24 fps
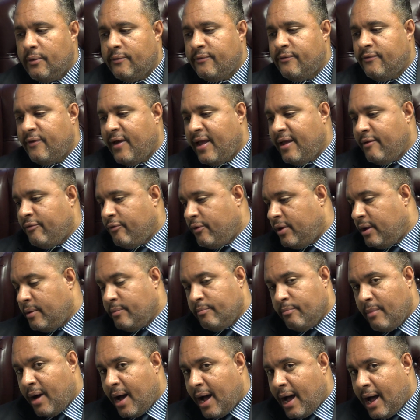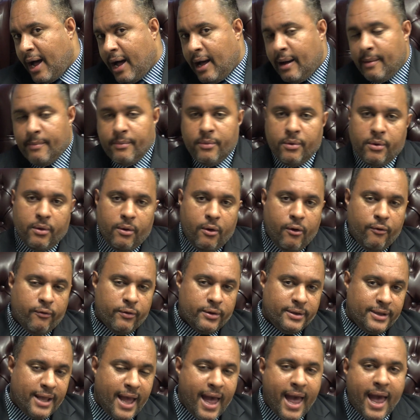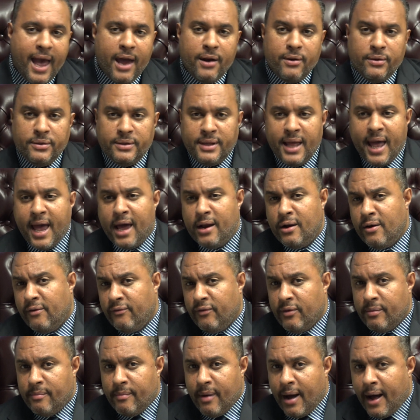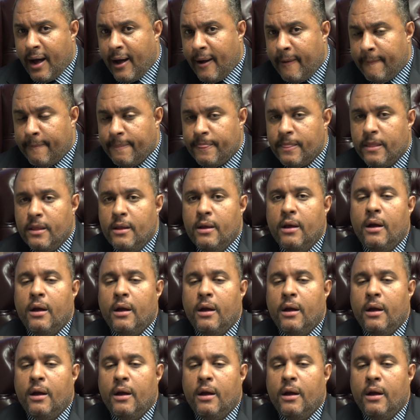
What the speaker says: favoring mom over dad or dad over mom.